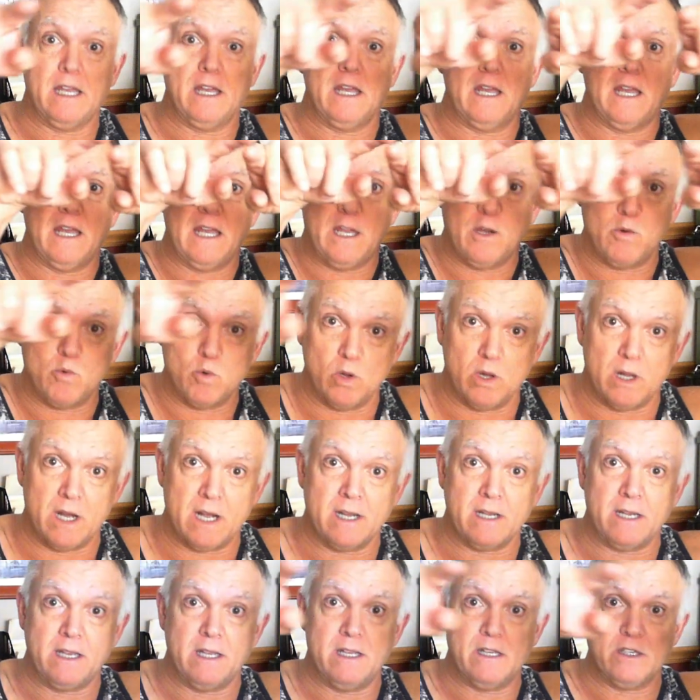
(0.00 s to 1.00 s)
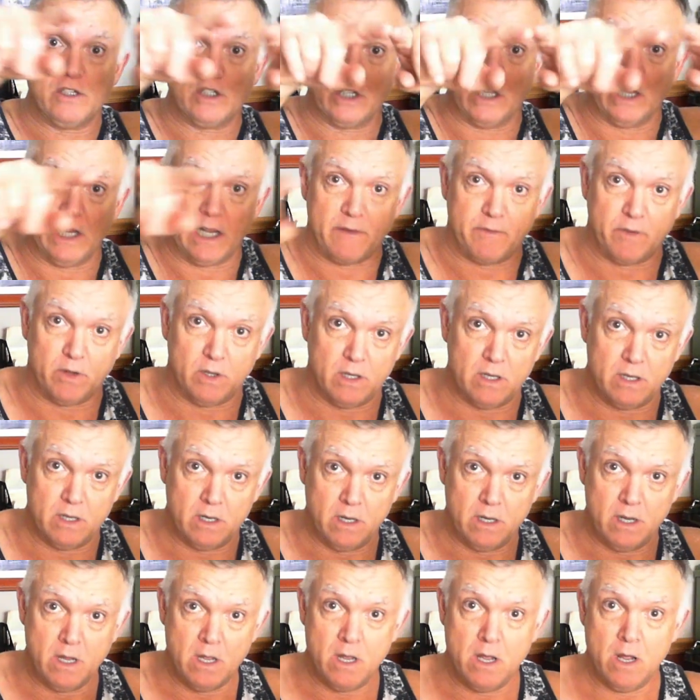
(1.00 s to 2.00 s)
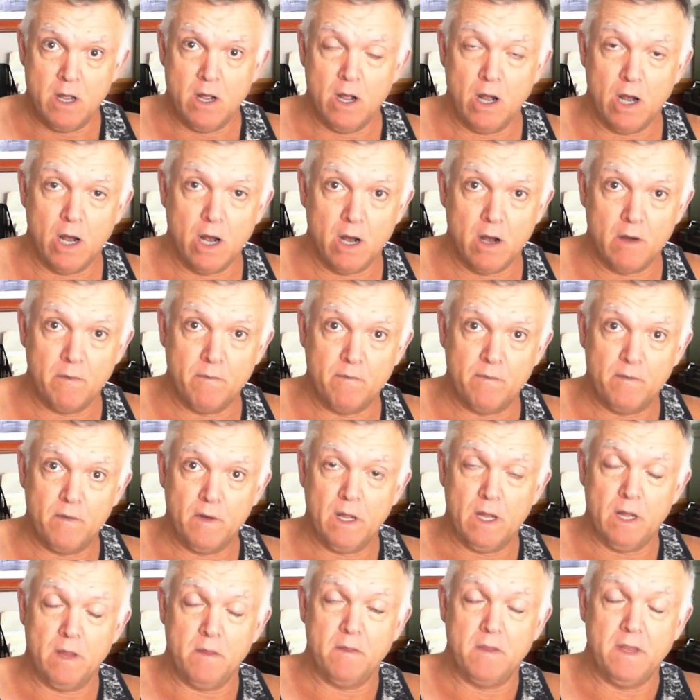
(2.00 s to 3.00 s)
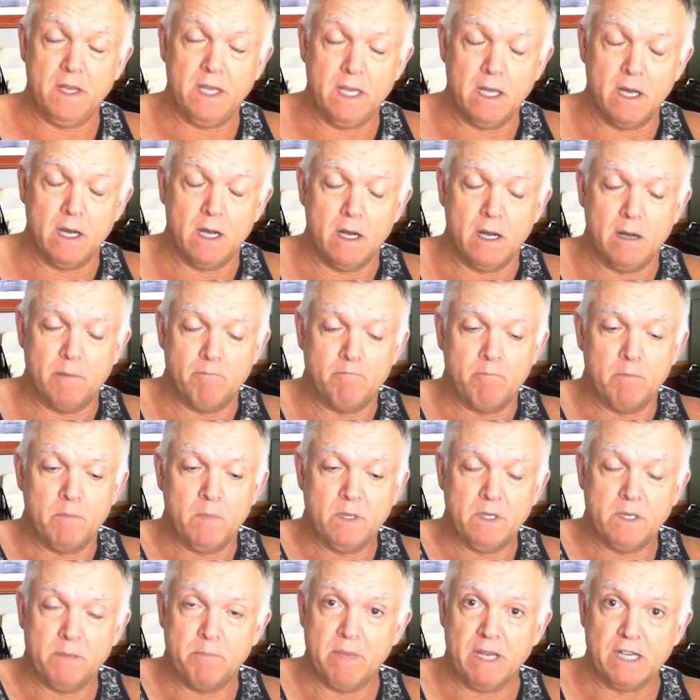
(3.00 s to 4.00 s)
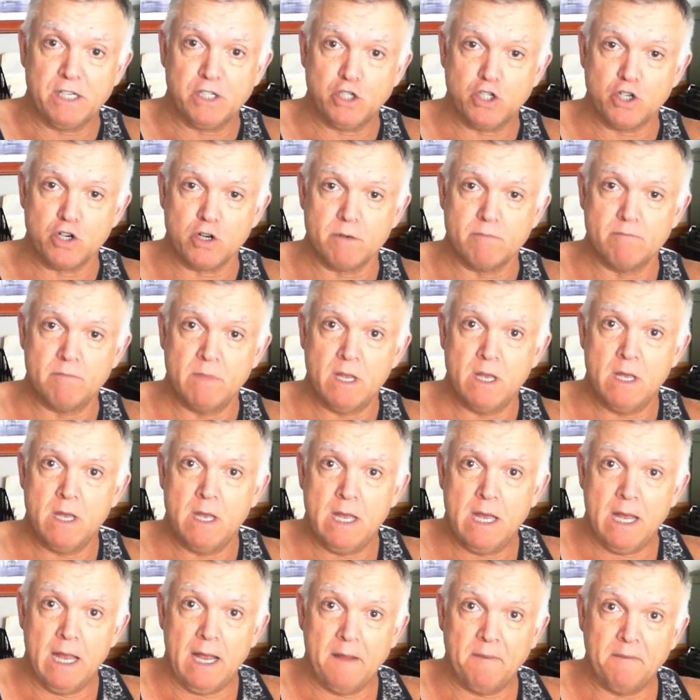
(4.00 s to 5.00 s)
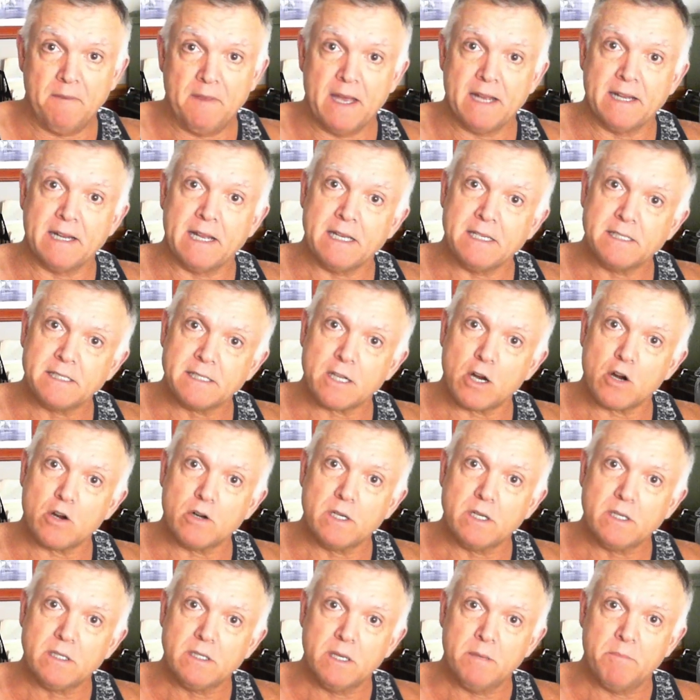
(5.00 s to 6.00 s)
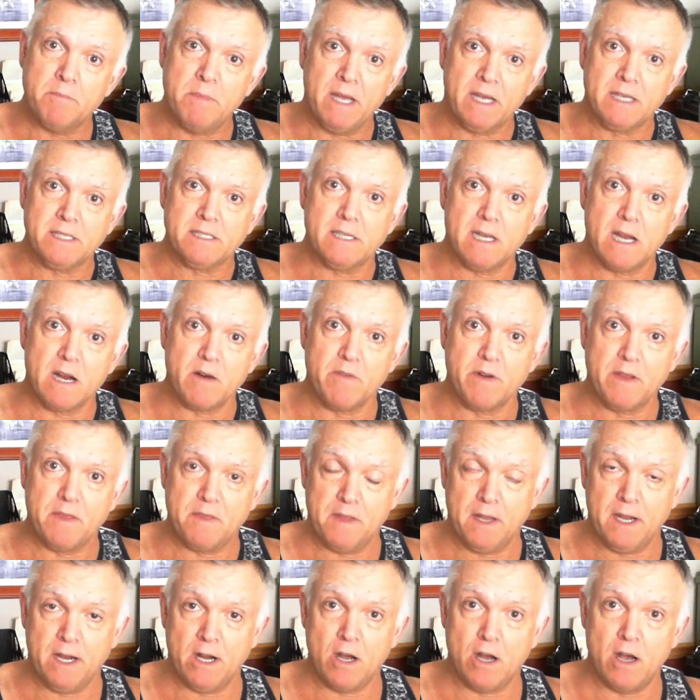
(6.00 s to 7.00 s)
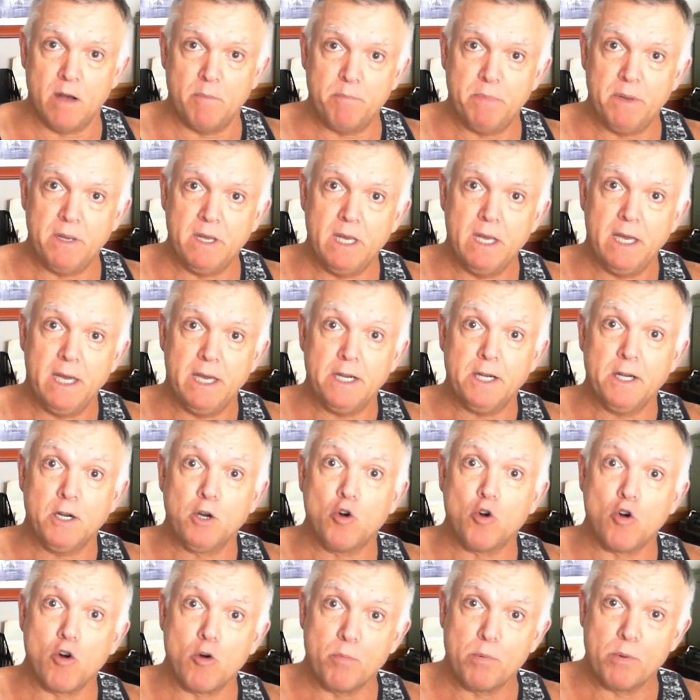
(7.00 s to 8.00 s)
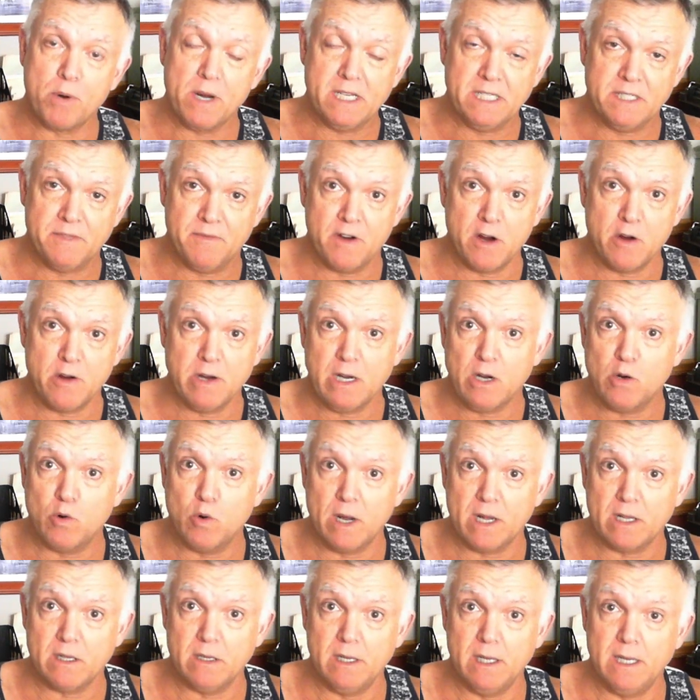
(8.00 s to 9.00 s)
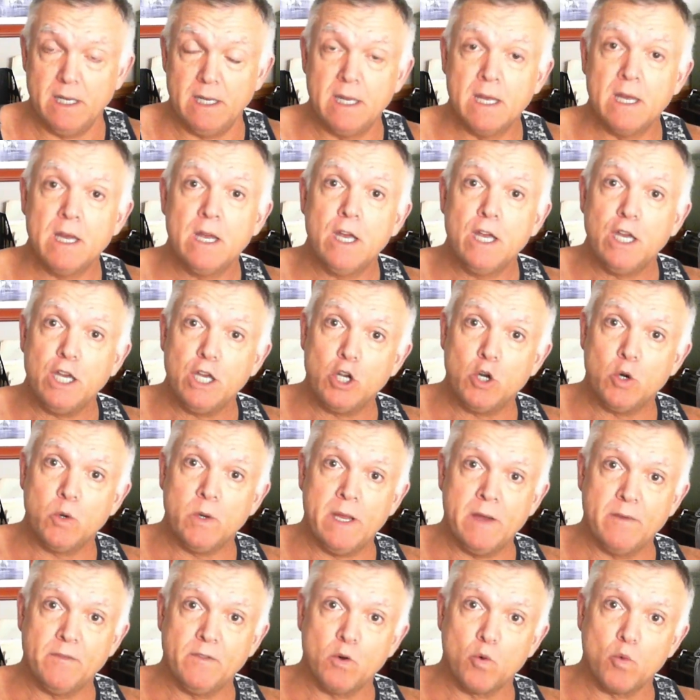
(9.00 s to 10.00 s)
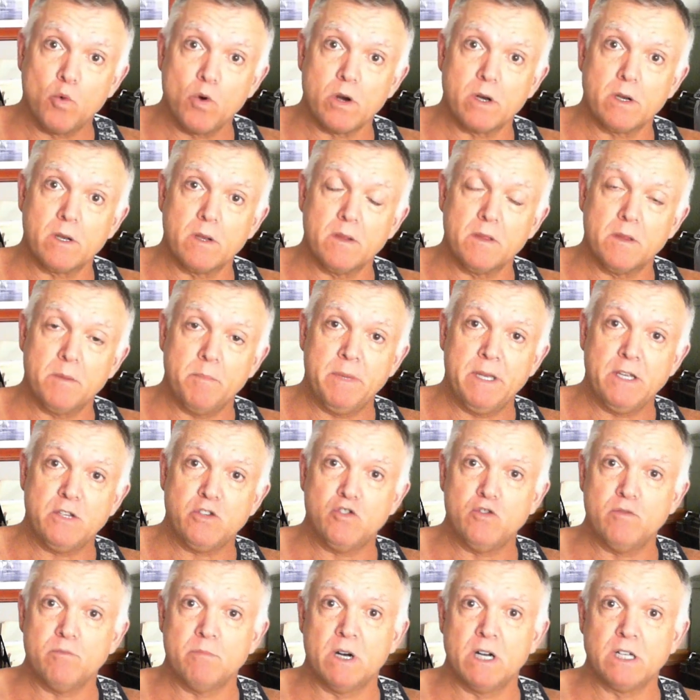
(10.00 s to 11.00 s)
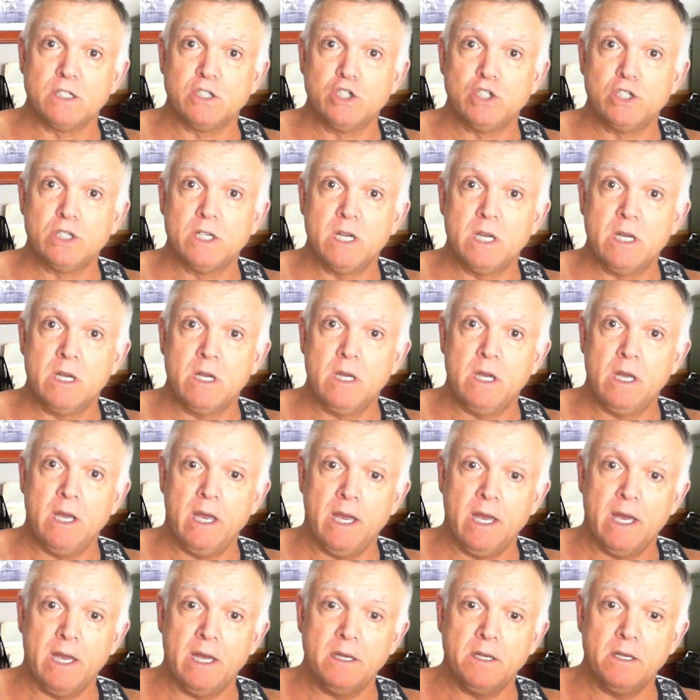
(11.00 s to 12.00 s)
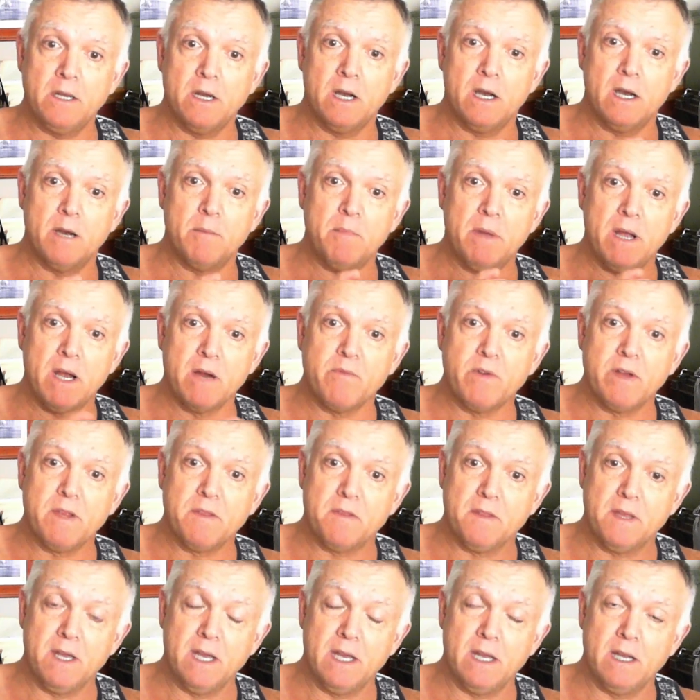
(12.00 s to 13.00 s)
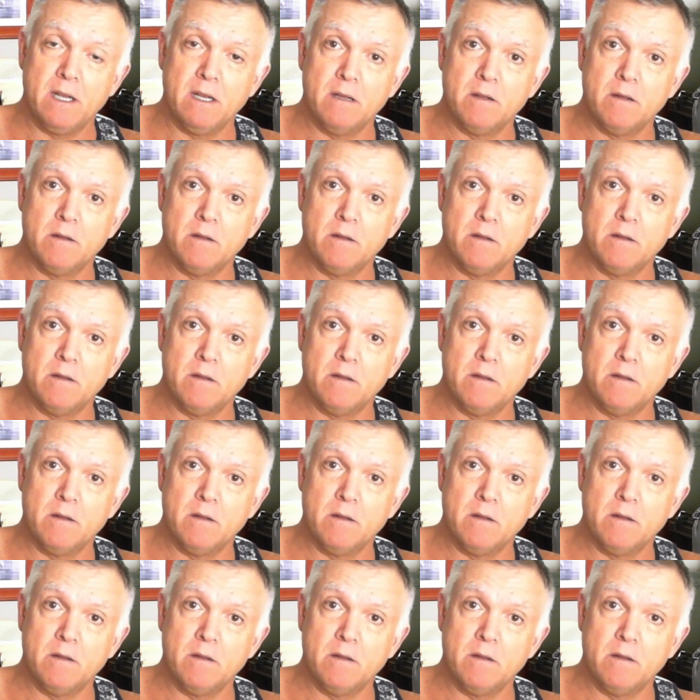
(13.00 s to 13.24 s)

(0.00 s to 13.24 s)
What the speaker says: equal on each level of the mixture, and then I start to mix everything up. It incorporates very quickly. You don't have to work the meat too much, and everything